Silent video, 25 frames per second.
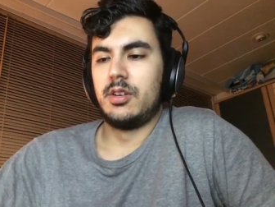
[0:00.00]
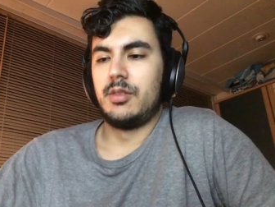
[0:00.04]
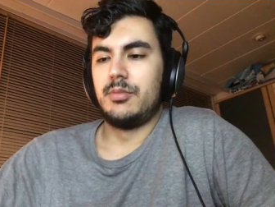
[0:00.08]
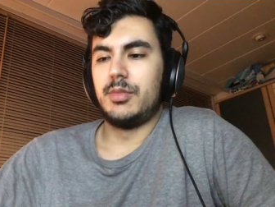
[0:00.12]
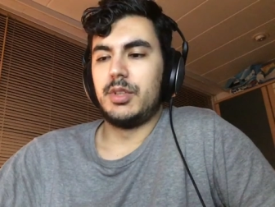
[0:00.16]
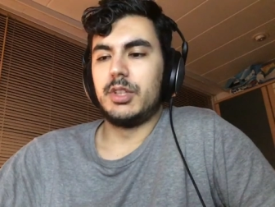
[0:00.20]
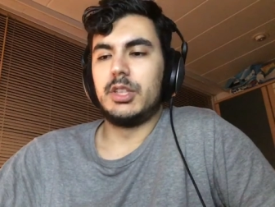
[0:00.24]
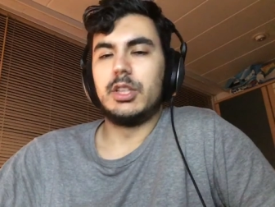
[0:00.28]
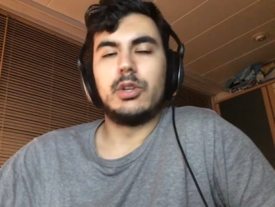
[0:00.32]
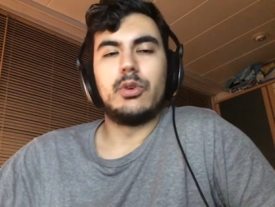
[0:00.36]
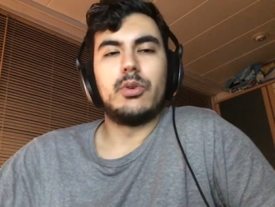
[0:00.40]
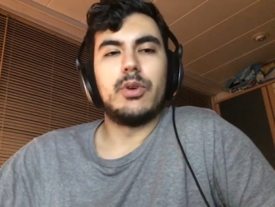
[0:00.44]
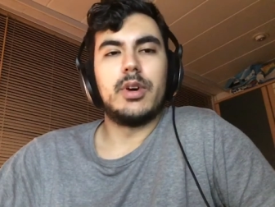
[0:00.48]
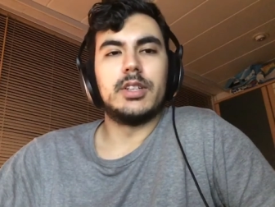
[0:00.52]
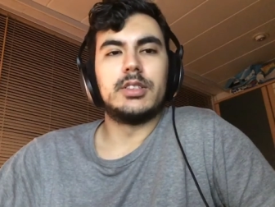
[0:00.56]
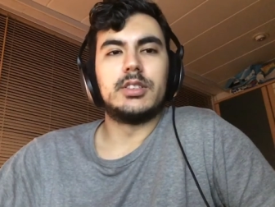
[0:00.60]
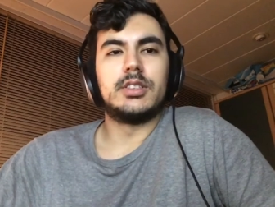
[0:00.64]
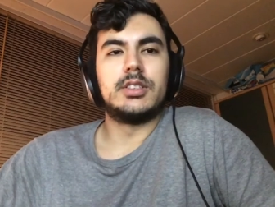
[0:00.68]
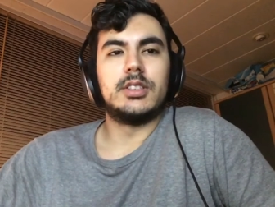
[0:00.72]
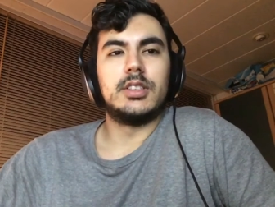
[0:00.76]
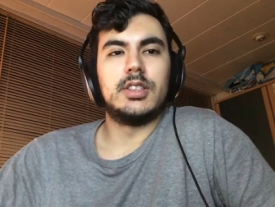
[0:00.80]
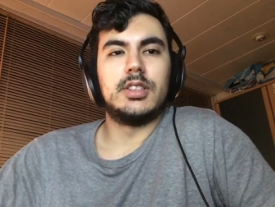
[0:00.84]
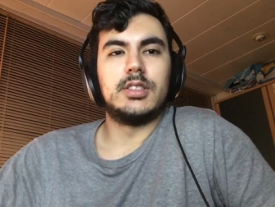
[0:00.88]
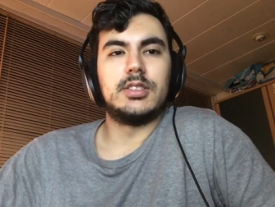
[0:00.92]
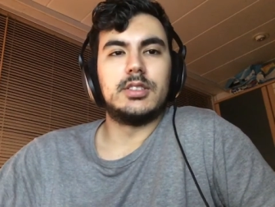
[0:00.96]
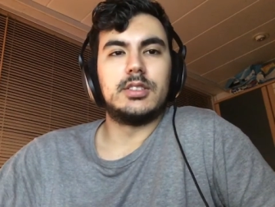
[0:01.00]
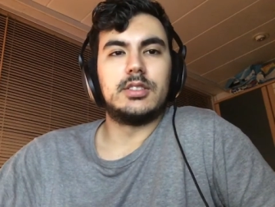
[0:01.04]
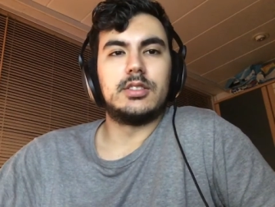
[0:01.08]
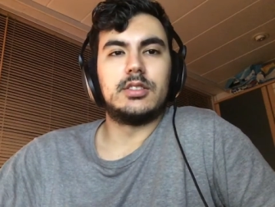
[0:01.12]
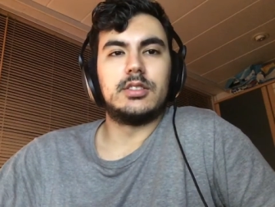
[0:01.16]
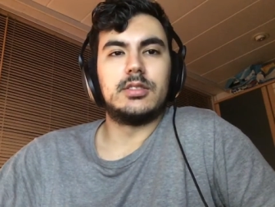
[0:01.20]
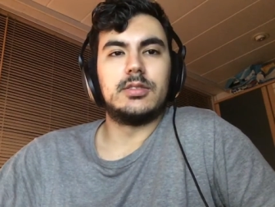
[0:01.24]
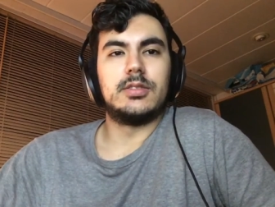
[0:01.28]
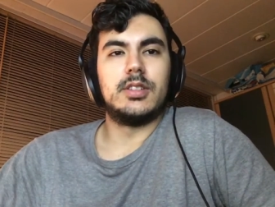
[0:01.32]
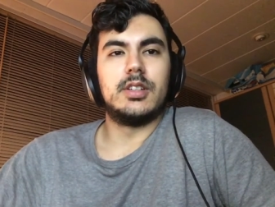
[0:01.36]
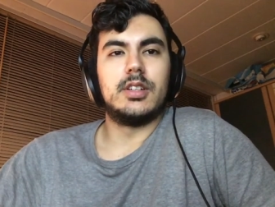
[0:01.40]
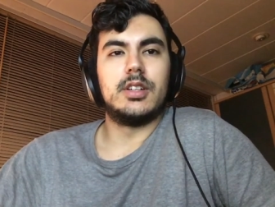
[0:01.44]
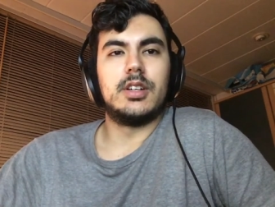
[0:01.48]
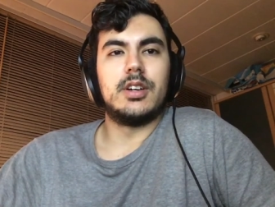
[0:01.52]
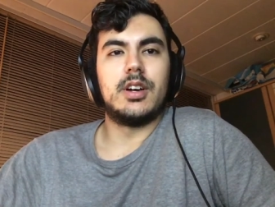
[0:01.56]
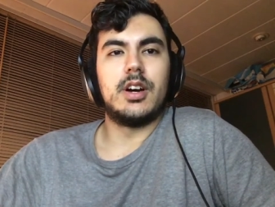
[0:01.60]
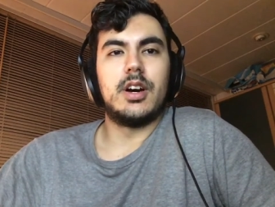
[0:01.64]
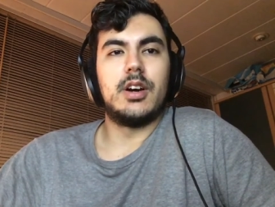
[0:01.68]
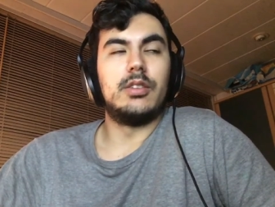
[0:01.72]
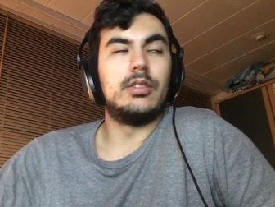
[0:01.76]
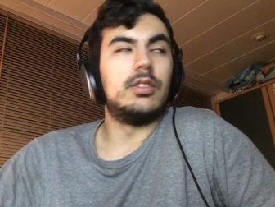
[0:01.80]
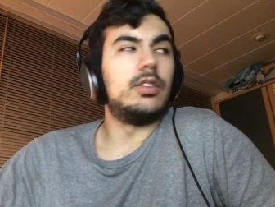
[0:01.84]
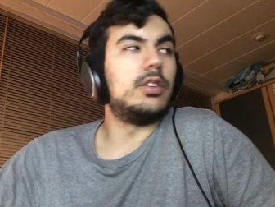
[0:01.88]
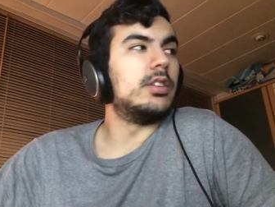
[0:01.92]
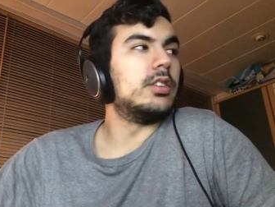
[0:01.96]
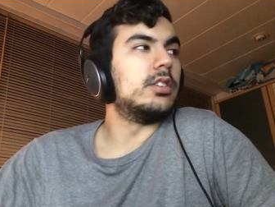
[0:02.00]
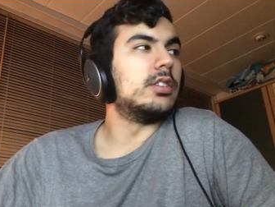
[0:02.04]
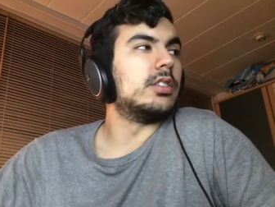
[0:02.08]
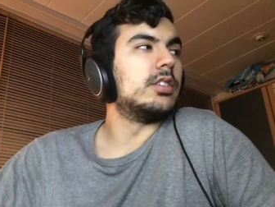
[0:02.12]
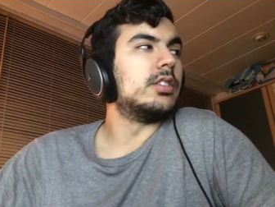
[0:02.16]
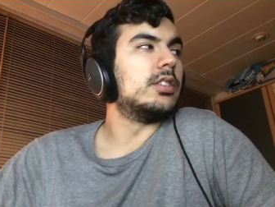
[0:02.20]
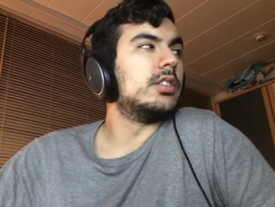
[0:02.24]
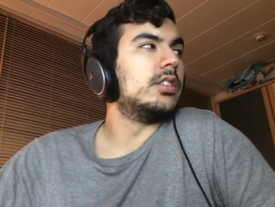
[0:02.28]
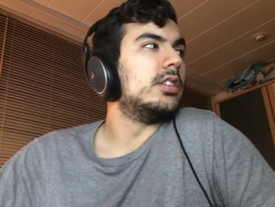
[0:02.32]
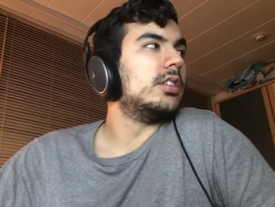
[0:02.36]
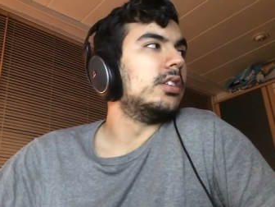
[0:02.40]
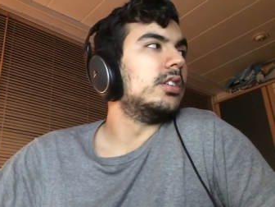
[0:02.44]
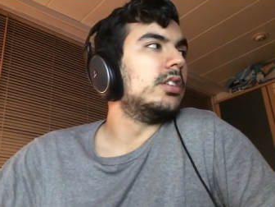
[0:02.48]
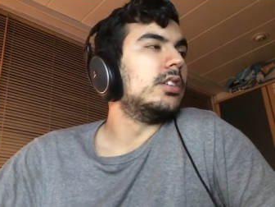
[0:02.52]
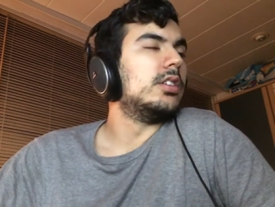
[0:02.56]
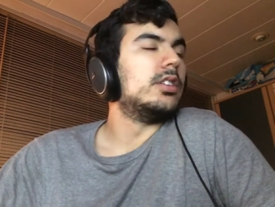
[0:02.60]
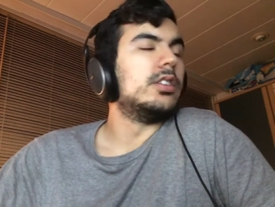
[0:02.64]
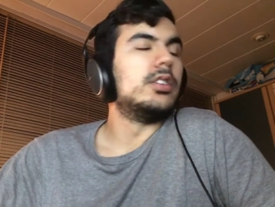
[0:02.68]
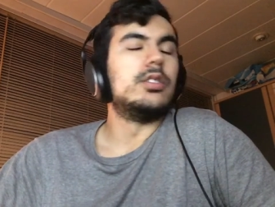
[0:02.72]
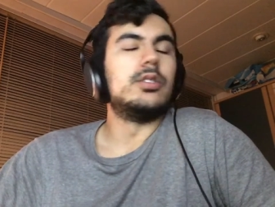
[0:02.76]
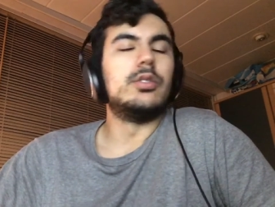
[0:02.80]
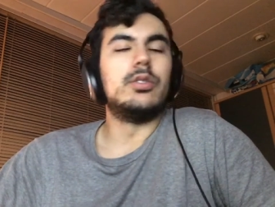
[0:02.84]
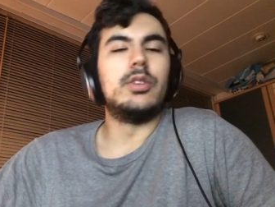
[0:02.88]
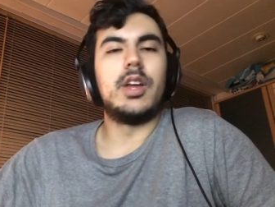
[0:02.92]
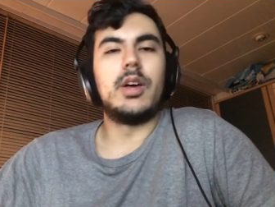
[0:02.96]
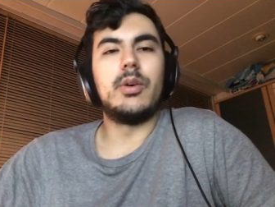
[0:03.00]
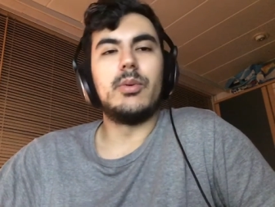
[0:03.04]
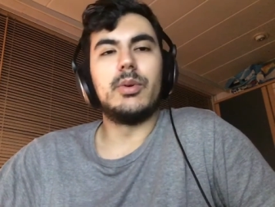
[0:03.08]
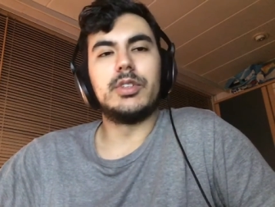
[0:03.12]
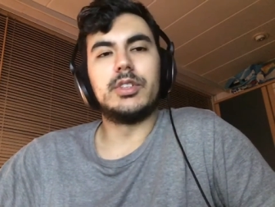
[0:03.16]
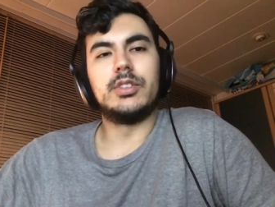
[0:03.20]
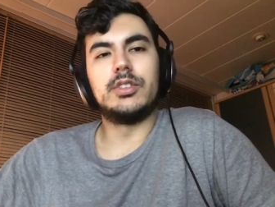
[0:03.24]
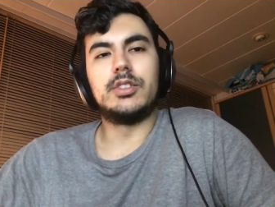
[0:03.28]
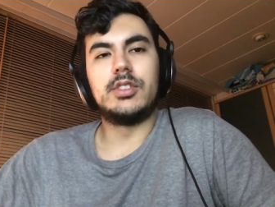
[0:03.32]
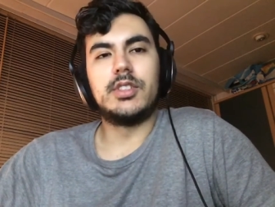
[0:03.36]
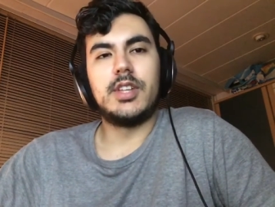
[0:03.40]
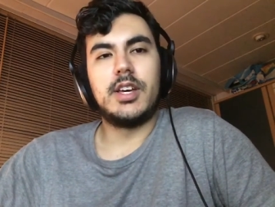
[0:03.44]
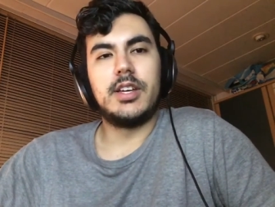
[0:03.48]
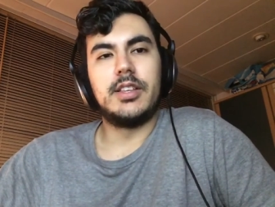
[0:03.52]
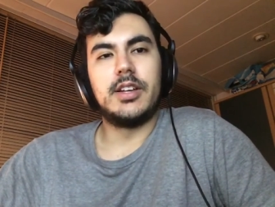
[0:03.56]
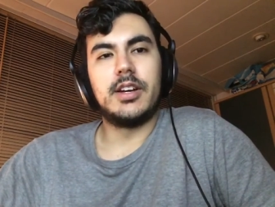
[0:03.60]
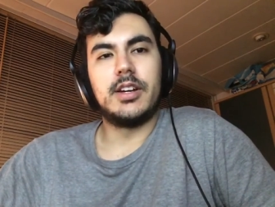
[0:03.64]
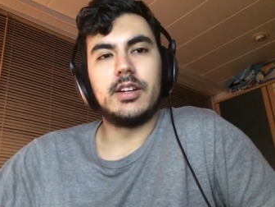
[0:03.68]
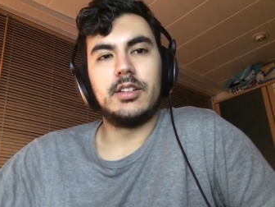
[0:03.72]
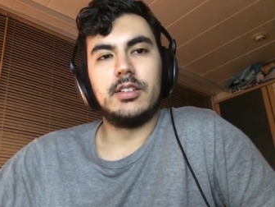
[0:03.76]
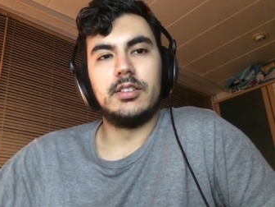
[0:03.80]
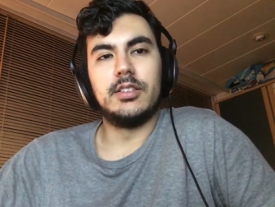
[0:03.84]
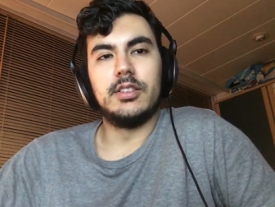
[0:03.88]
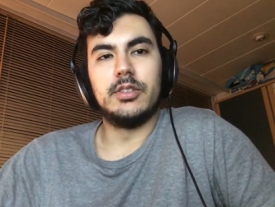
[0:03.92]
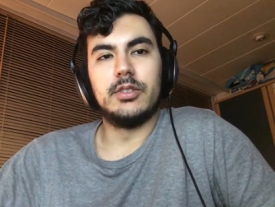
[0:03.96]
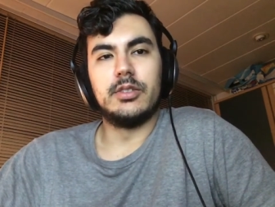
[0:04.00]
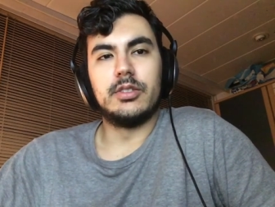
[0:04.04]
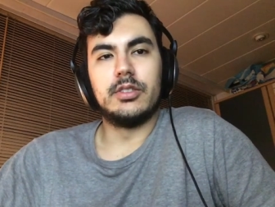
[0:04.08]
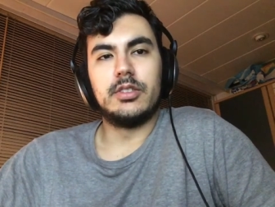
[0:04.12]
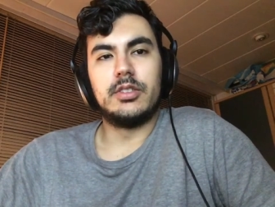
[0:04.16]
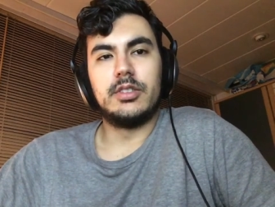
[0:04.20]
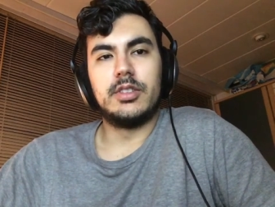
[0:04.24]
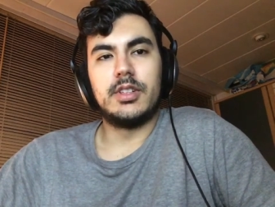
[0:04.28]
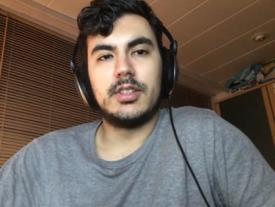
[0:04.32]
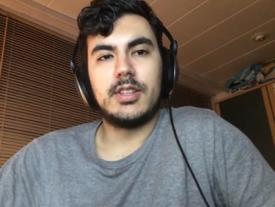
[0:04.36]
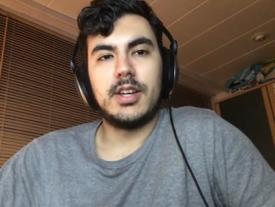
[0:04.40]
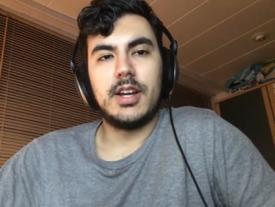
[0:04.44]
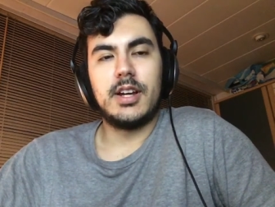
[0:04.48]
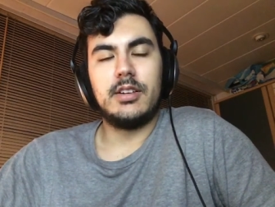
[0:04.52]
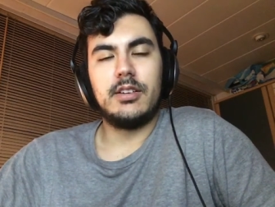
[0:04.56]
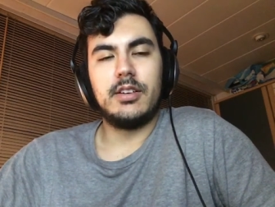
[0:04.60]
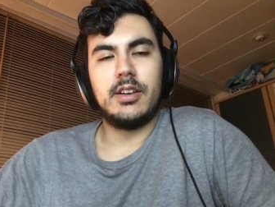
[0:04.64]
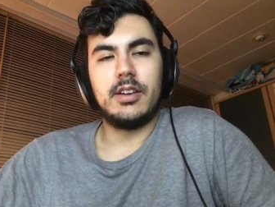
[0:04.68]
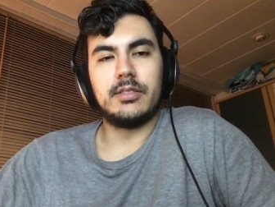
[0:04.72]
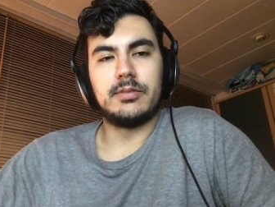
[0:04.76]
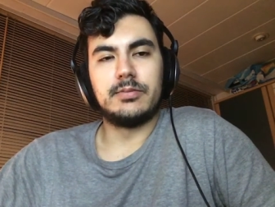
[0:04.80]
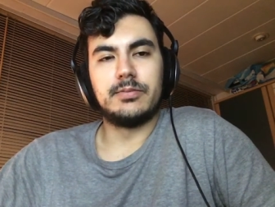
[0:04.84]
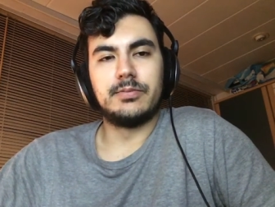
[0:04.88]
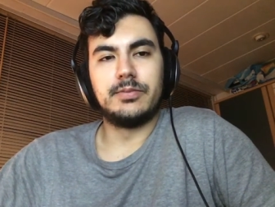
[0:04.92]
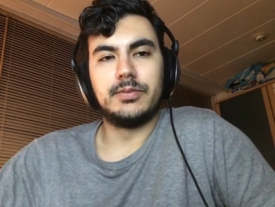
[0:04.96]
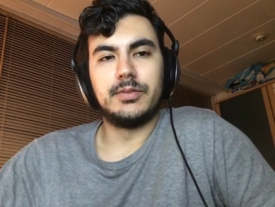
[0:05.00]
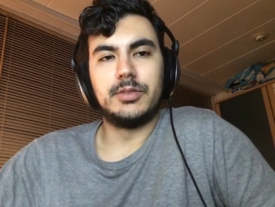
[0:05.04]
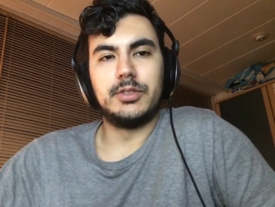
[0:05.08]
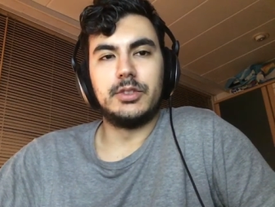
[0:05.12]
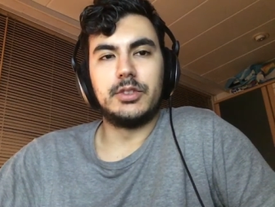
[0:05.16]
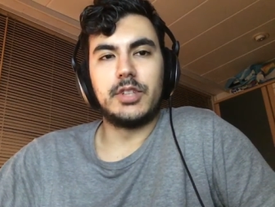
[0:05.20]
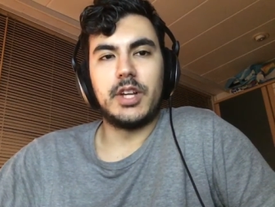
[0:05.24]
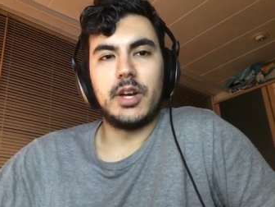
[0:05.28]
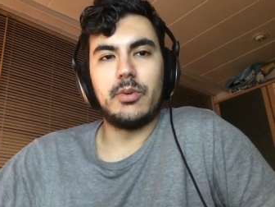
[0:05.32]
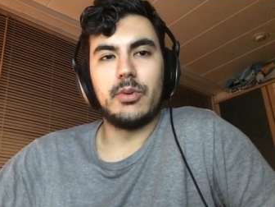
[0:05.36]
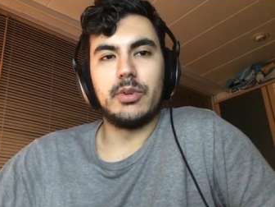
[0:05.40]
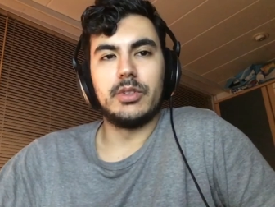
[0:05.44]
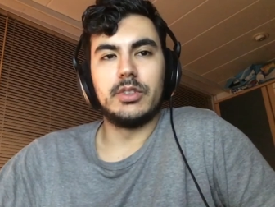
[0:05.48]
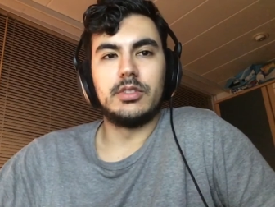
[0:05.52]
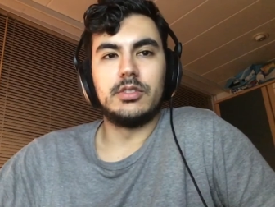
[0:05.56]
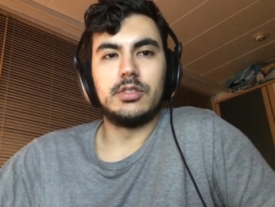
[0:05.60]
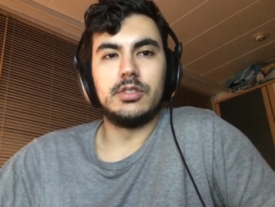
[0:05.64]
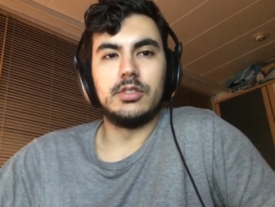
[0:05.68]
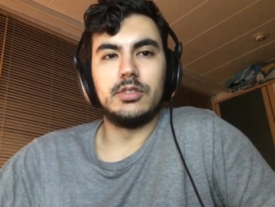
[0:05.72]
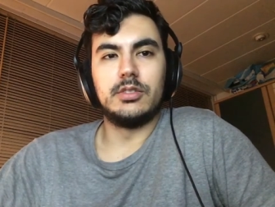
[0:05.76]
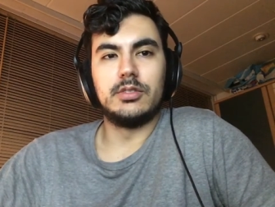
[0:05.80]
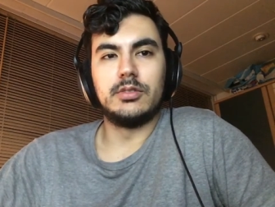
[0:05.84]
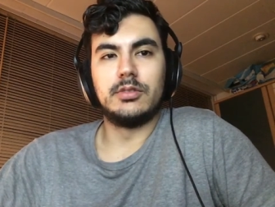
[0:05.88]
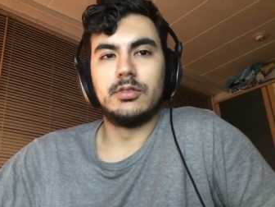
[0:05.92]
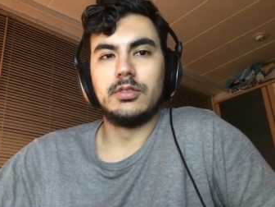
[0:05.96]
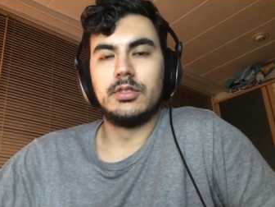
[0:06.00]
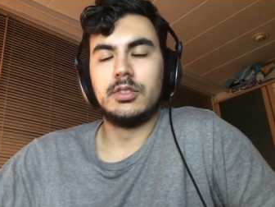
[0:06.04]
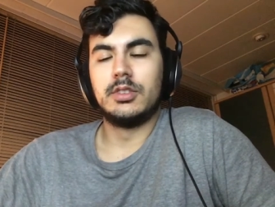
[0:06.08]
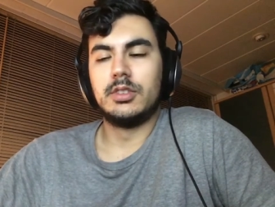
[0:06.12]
But the question is, how long do they want to stay there in that area? Do they want to